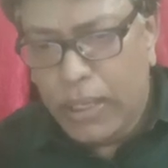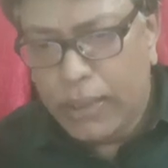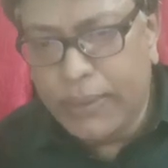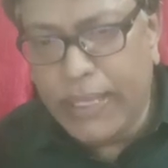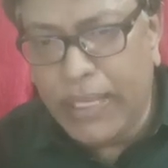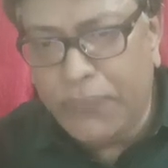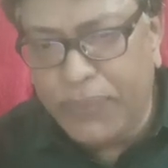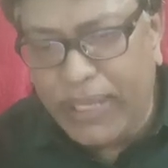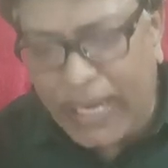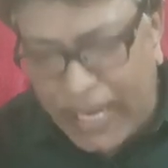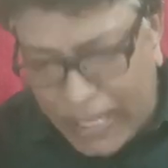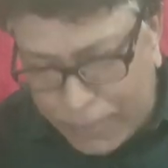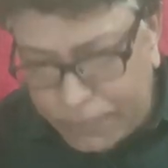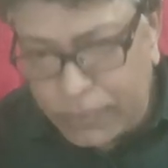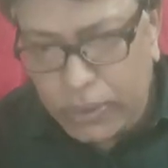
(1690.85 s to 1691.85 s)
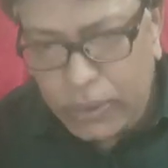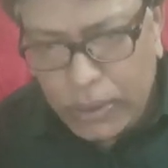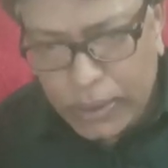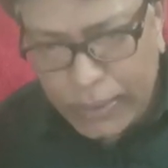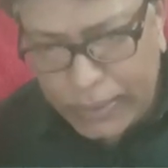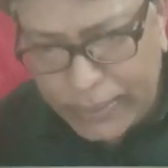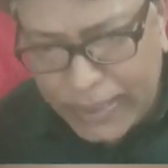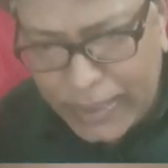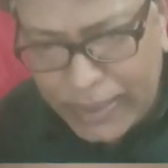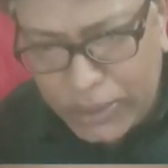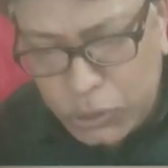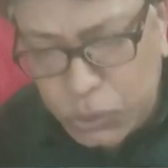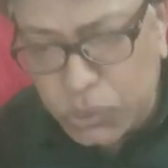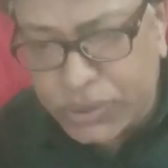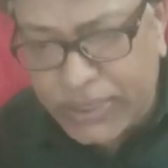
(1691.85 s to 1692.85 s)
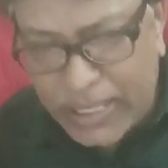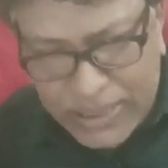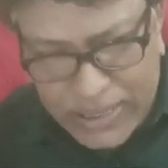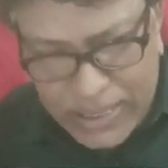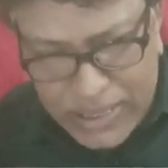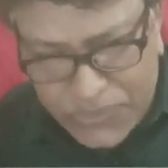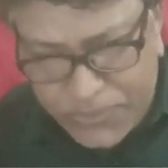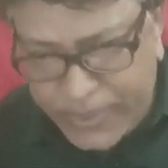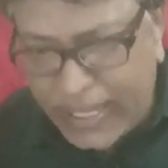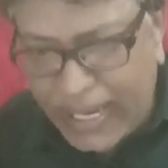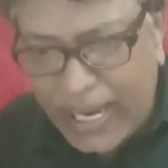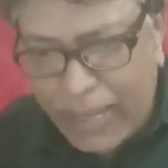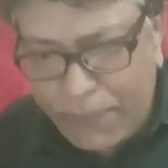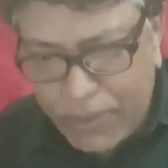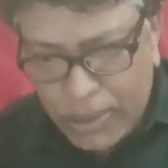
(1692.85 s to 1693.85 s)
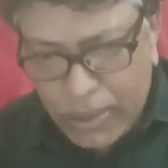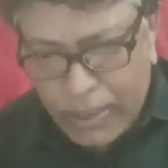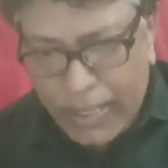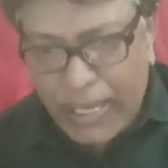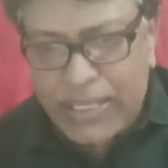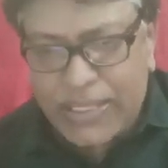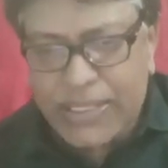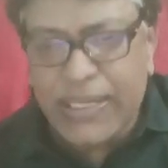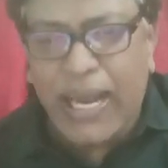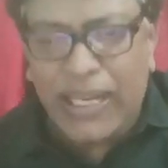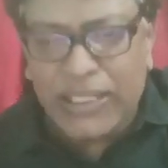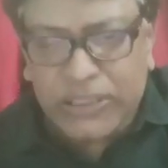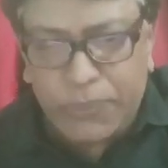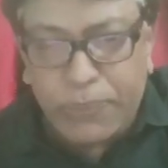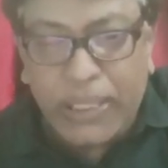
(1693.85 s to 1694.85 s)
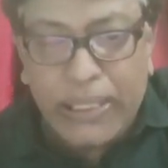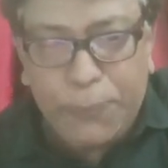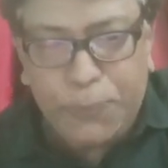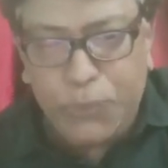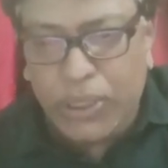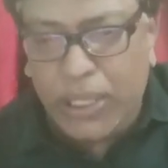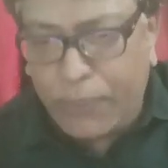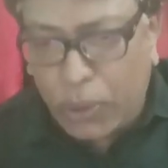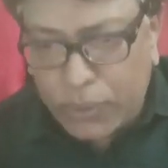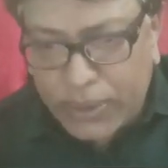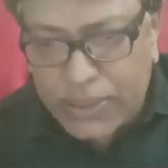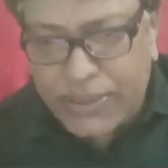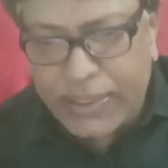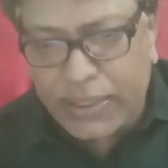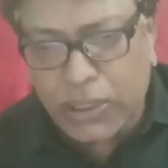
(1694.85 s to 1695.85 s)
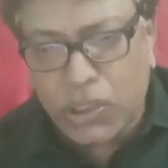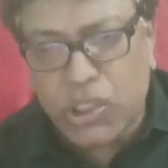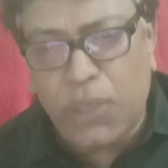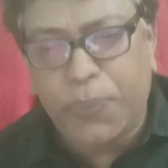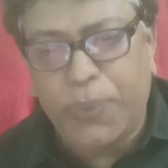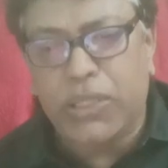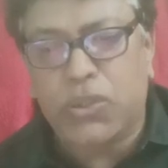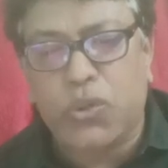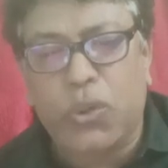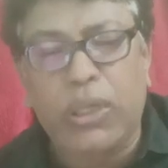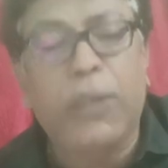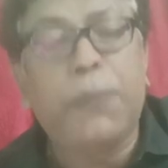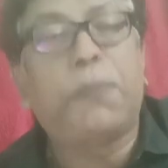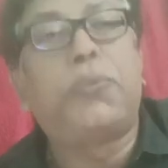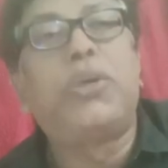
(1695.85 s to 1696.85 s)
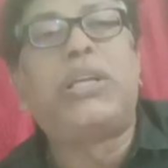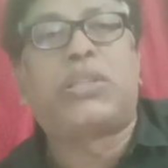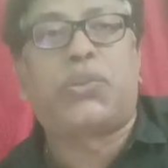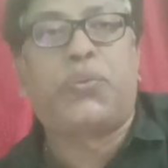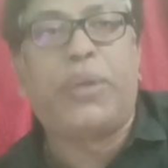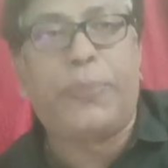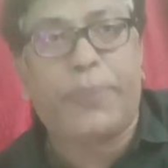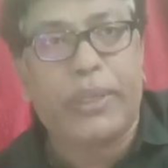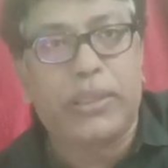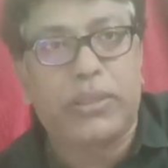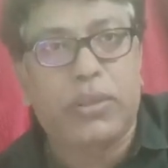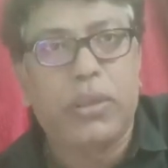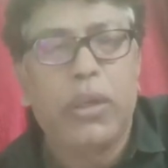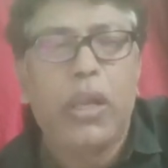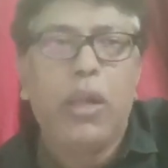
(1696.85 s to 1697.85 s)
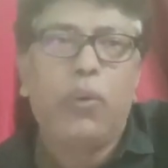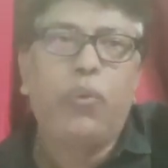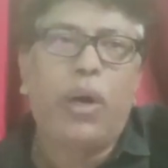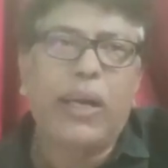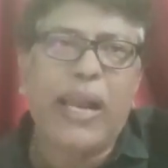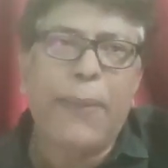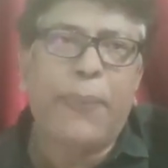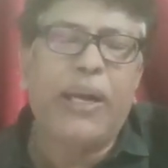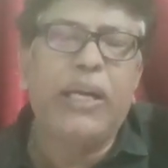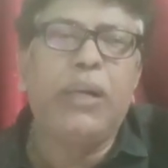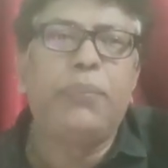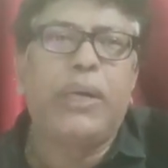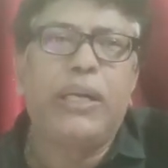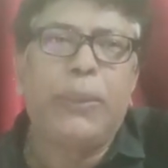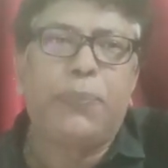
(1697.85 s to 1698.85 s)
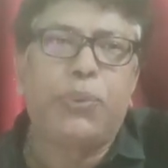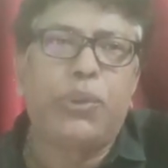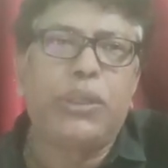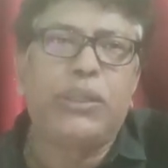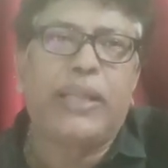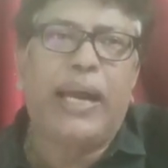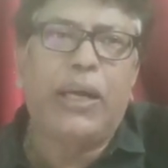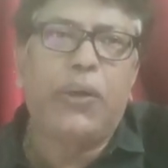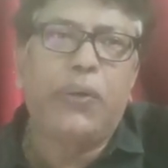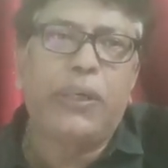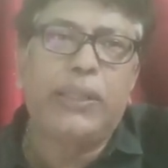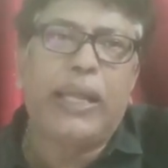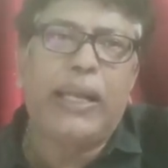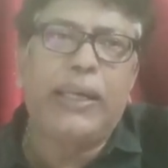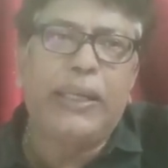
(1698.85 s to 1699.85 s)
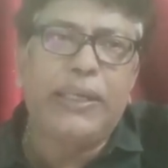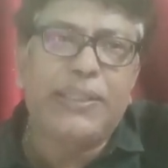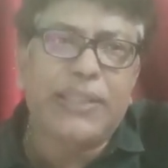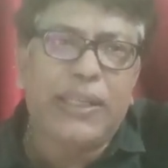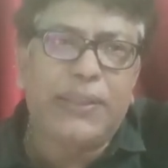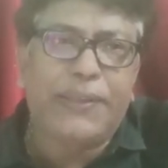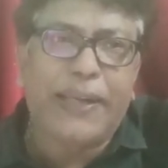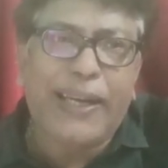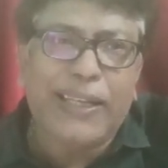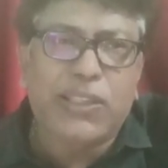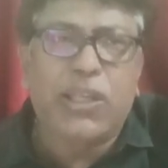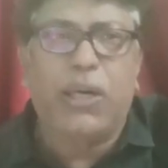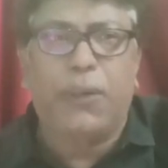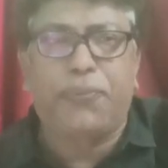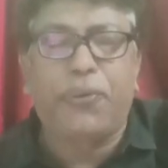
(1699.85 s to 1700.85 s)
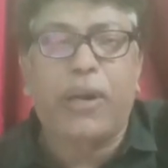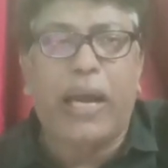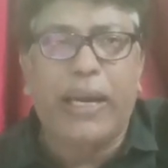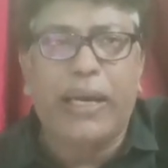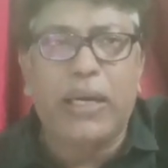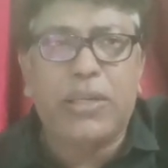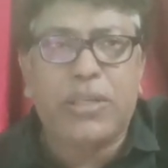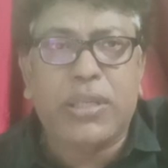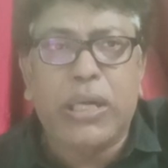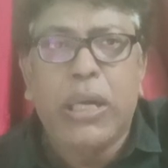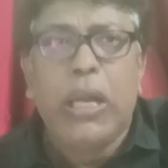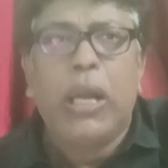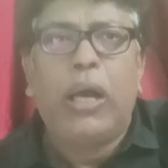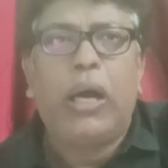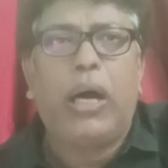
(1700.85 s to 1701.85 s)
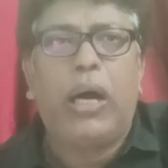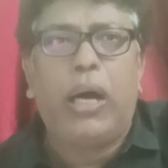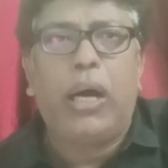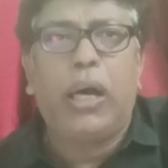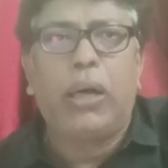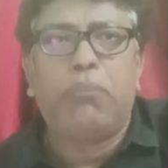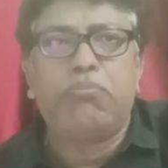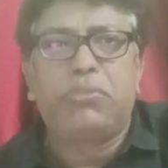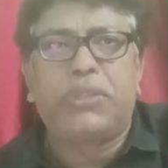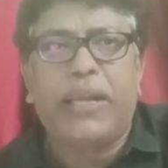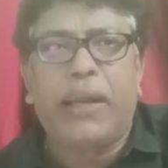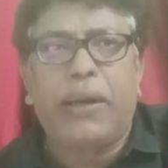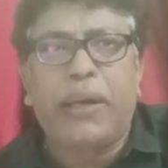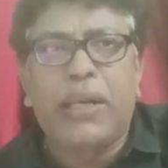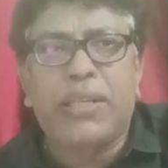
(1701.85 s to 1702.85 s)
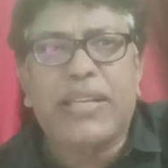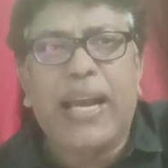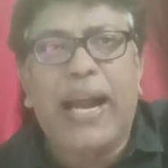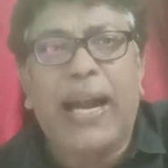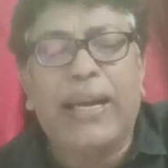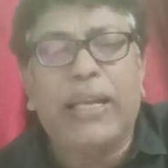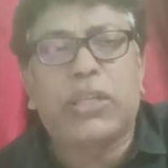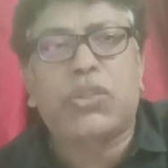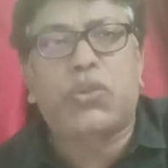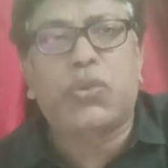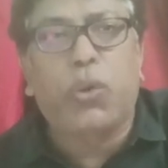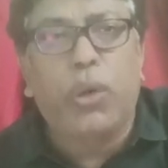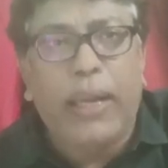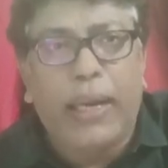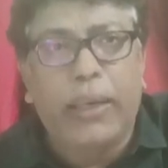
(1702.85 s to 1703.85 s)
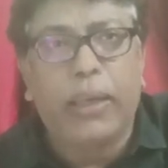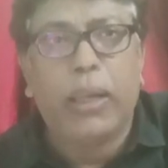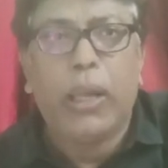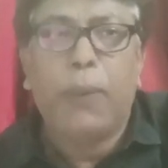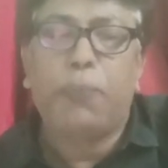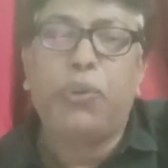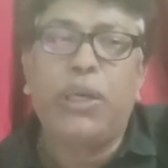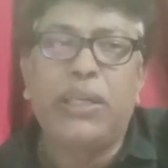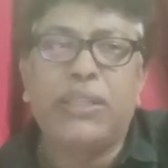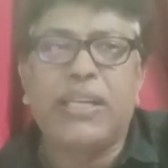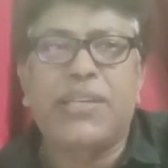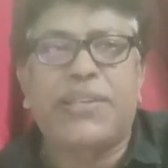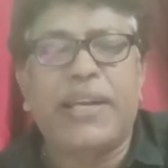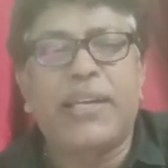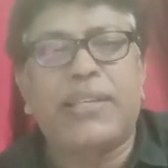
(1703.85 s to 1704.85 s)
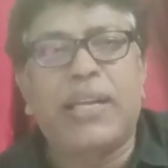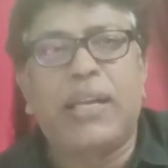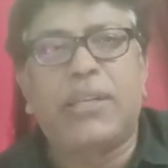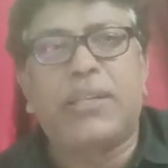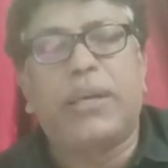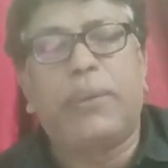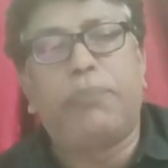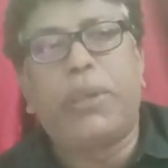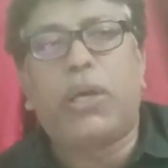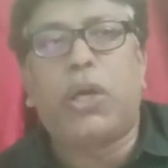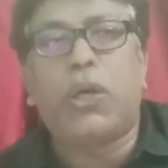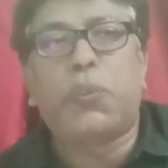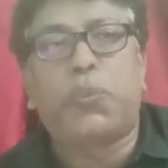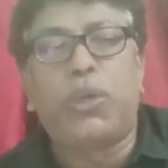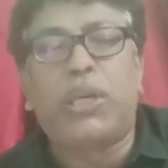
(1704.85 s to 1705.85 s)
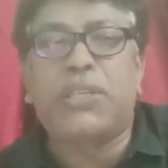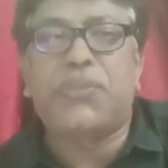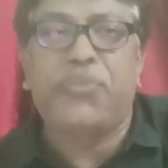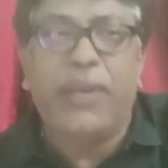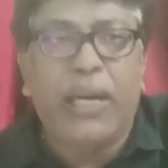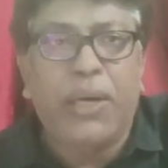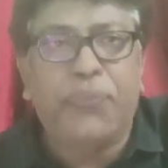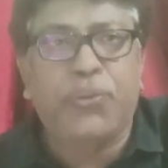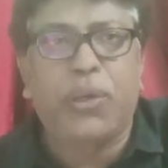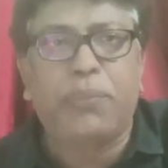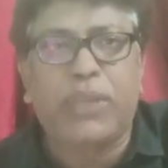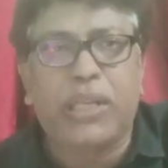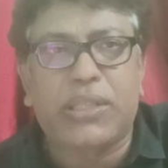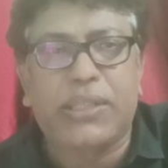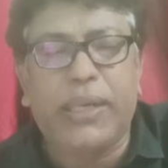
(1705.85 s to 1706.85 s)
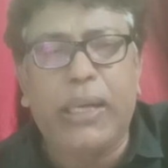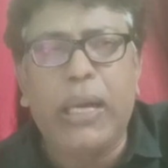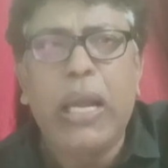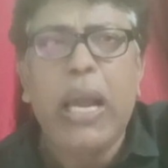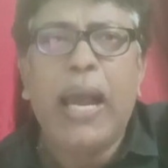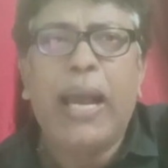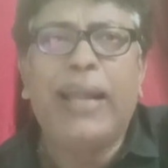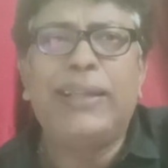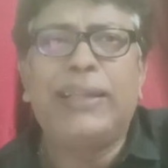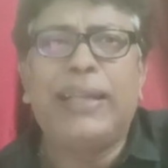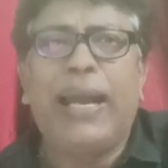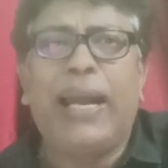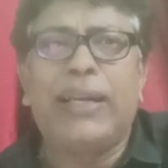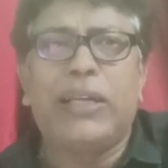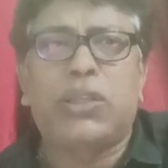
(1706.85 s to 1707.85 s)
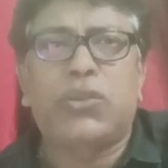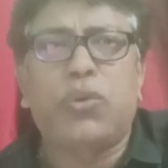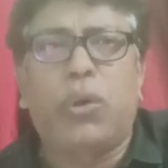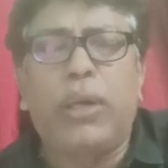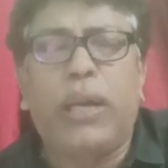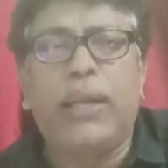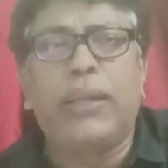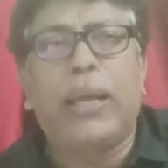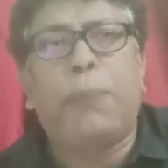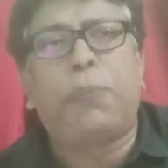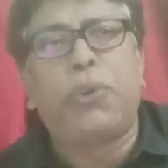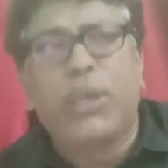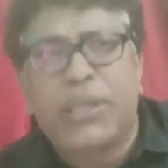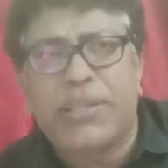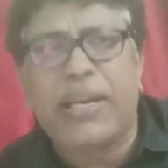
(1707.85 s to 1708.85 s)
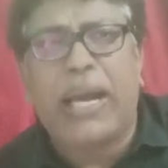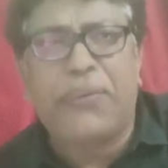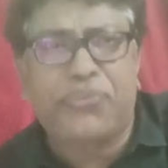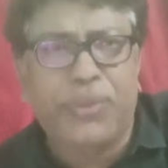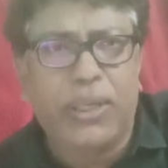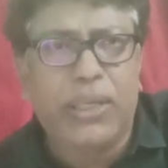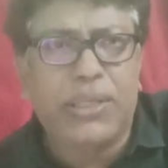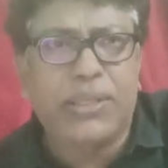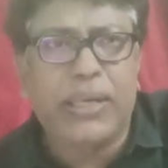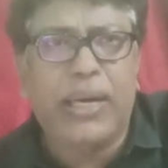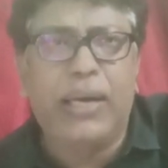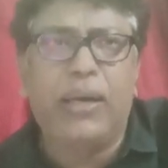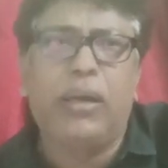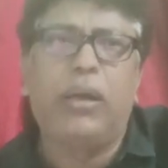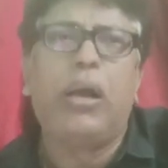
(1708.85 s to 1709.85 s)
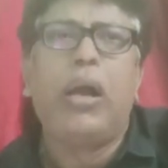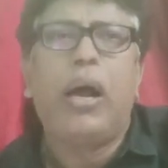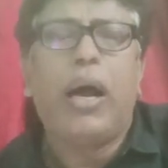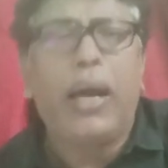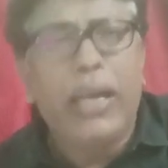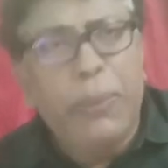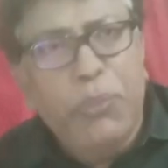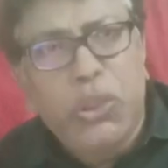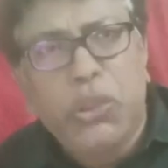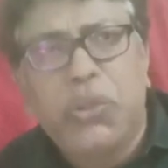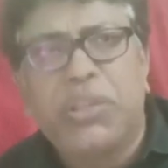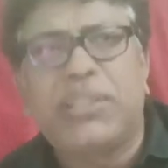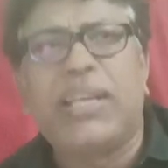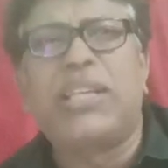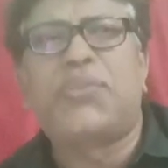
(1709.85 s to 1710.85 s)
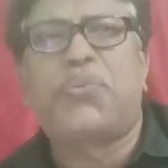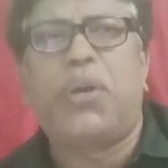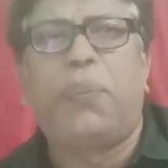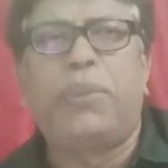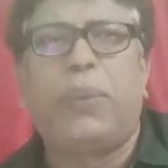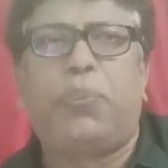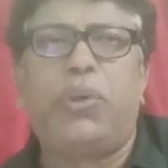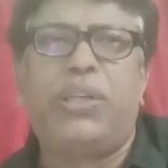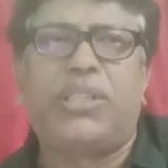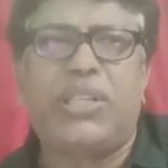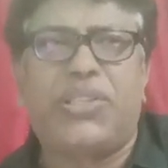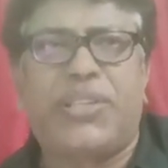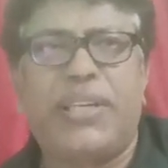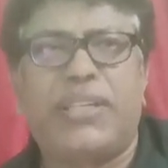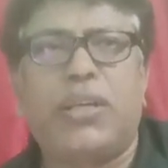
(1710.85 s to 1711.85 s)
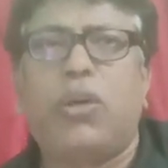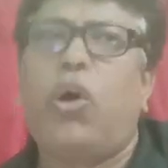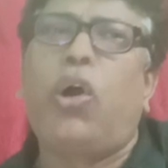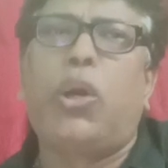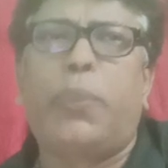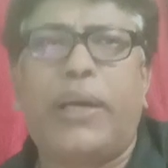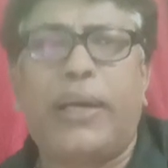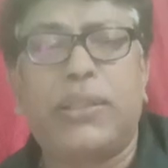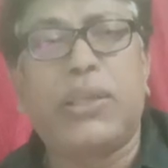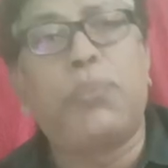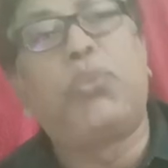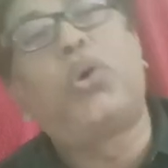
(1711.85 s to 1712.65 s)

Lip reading: Then we have in the news sections, we have SC asked Manipur about status of stolen police weapons. What happened in Manipur is that during the initial days of riots, terrorists had stolen police stations because police fled from the scene, and they had stolen the police rifles and ammunition from the police station all over. So more